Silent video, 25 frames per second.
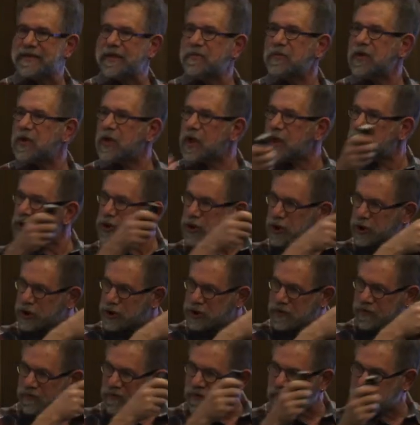
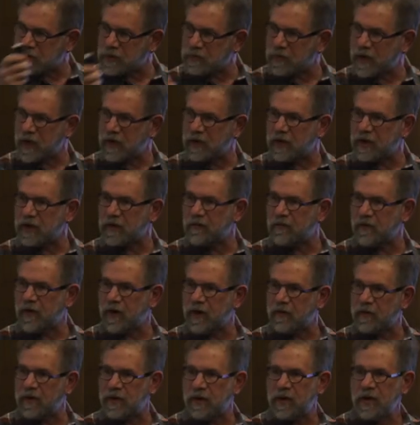simulations of the surrounding
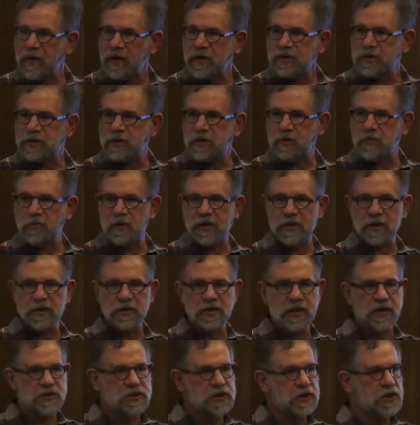environment so that we can
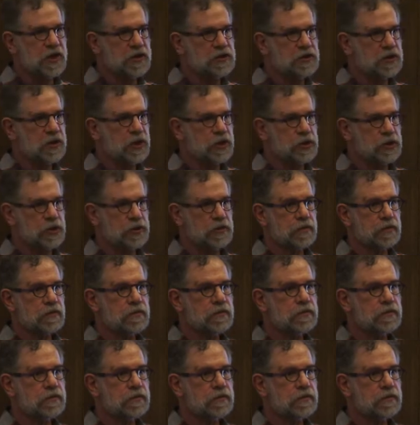test in isolation.